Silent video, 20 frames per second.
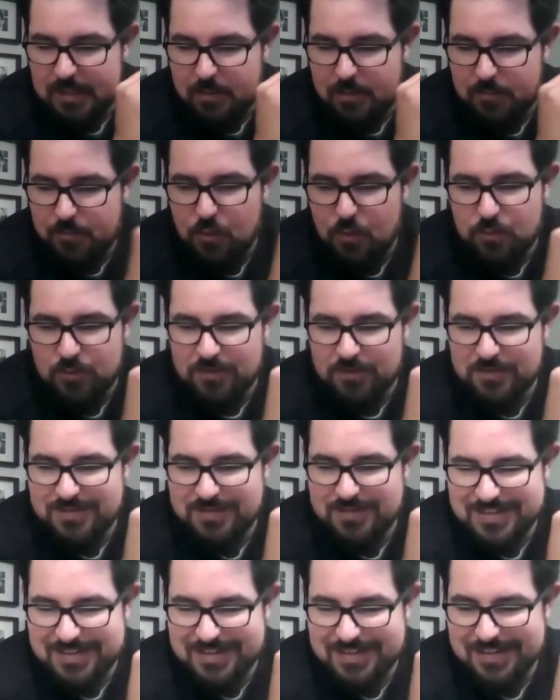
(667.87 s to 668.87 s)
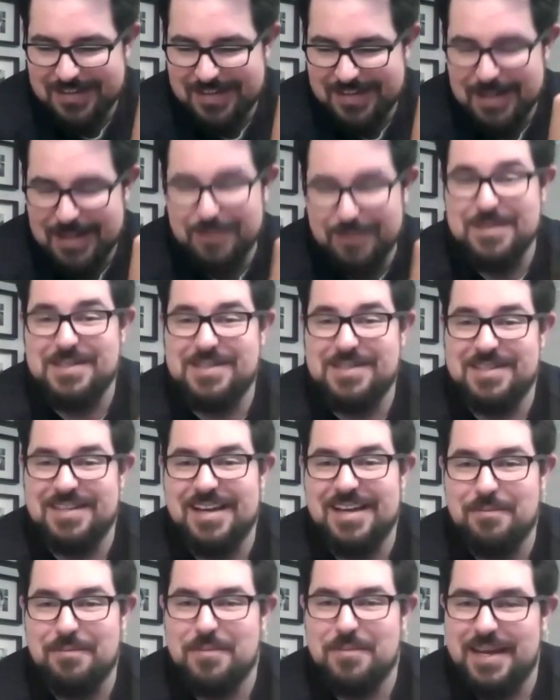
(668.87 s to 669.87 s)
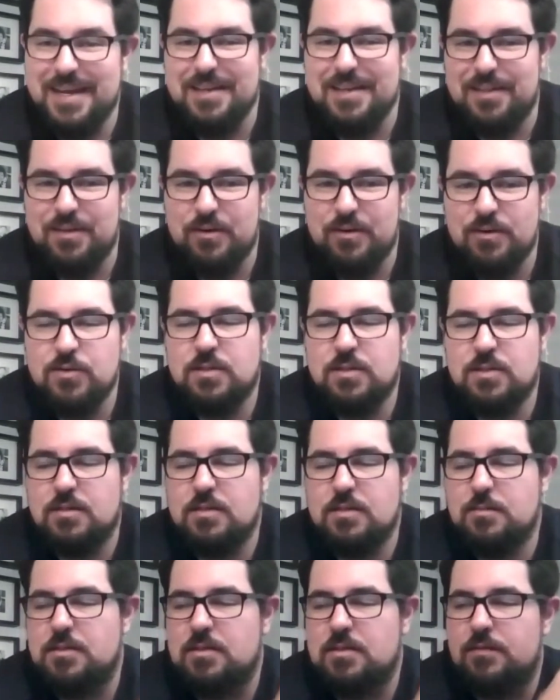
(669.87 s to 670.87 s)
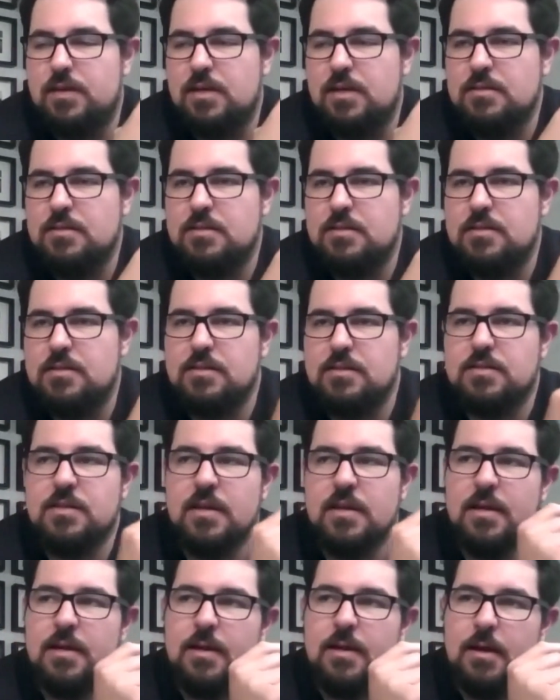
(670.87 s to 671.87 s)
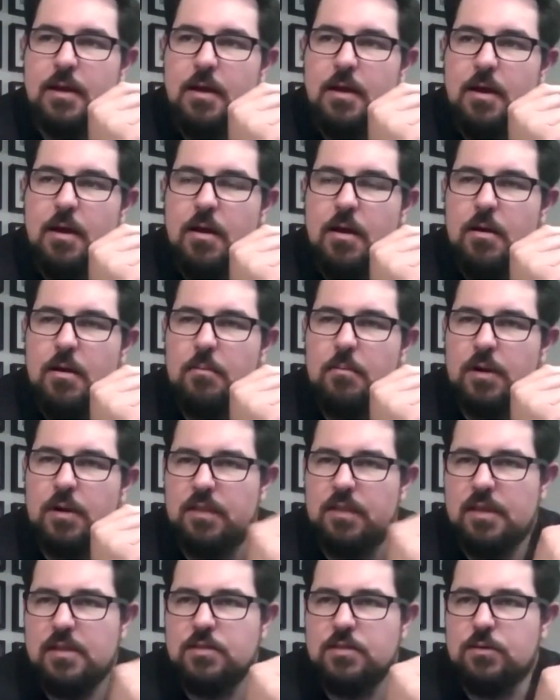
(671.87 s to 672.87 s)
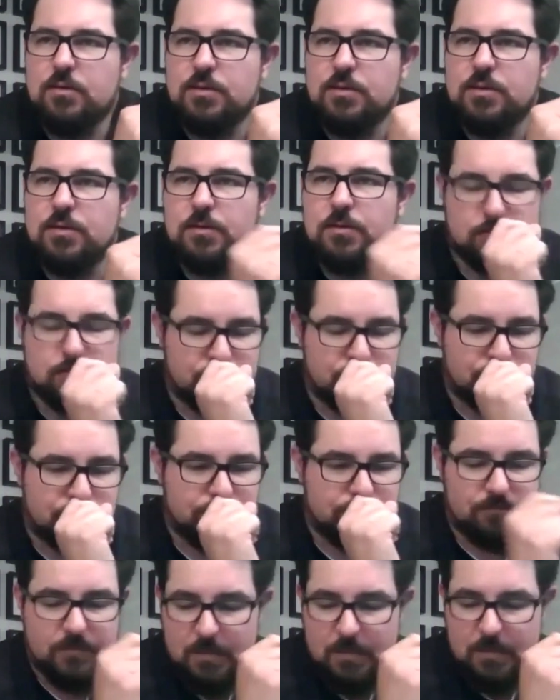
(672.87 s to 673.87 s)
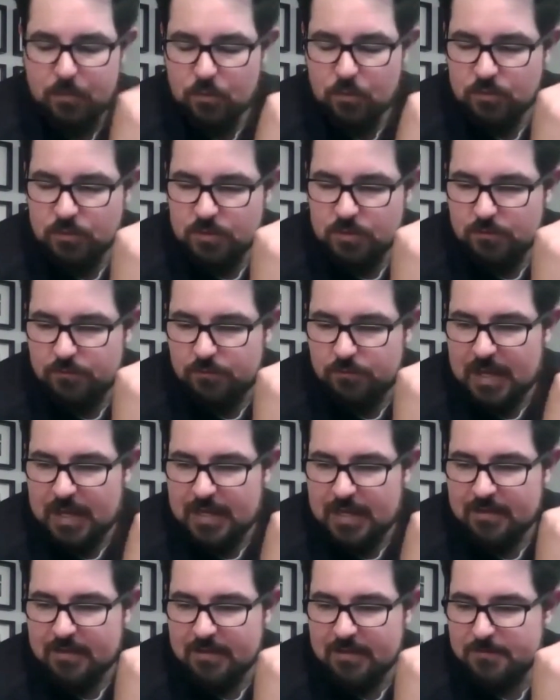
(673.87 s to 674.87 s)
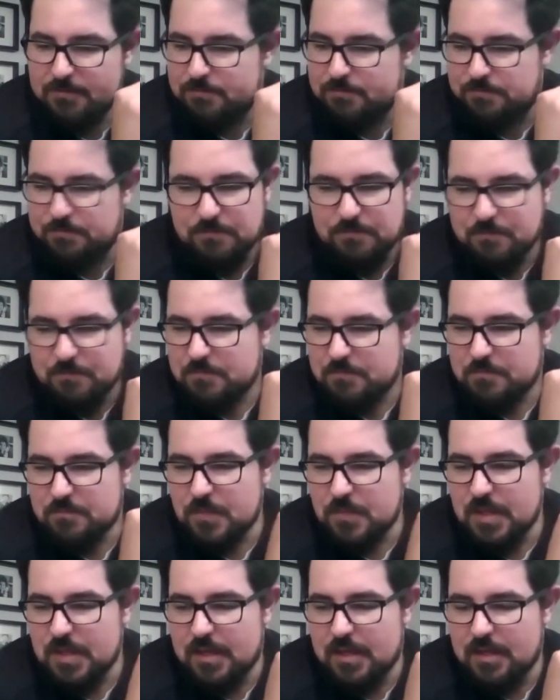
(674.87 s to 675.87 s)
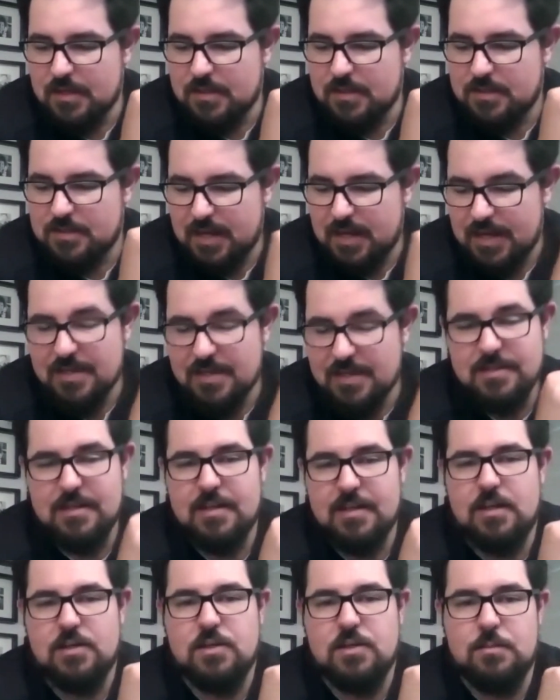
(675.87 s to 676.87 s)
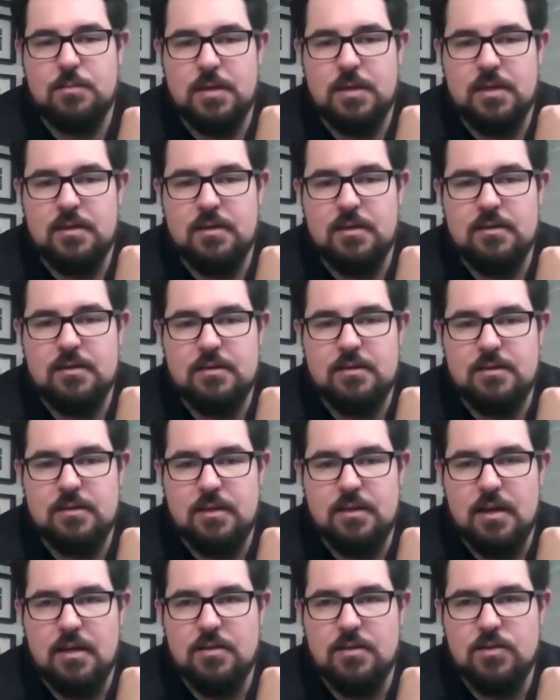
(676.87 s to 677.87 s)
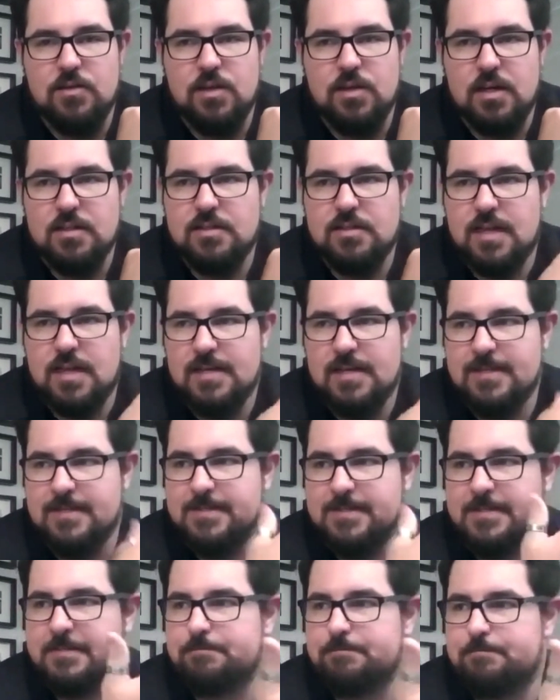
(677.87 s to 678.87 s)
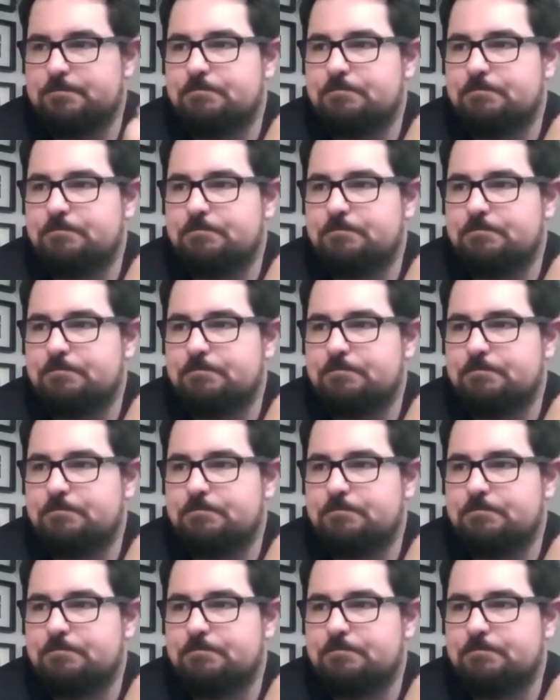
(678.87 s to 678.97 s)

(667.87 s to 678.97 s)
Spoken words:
important elements to unpack in those specific instances. But I think it's also important to flag that states can actually be just as